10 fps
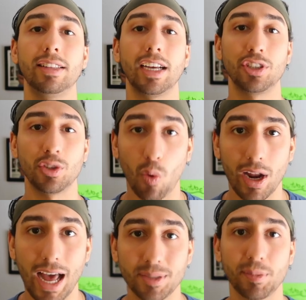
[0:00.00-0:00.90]
That's just
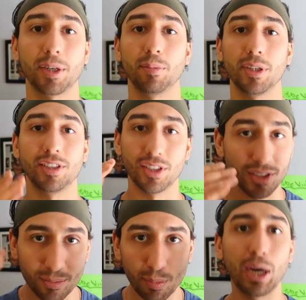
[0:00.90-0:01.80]
one aspect, but
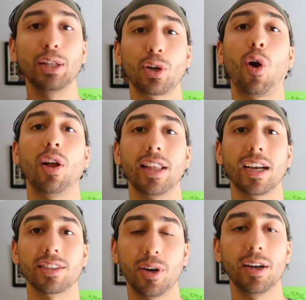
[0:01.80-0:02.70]
just put it into
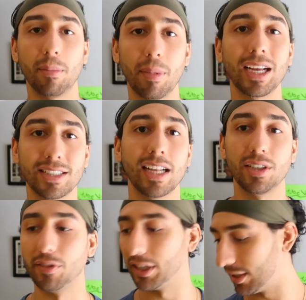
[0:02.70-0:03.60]
context, right? Make
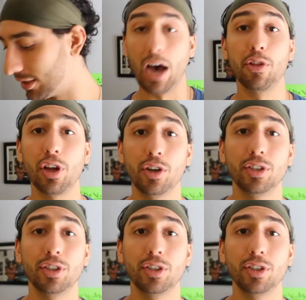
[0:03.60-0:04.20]
sense of it. Now that you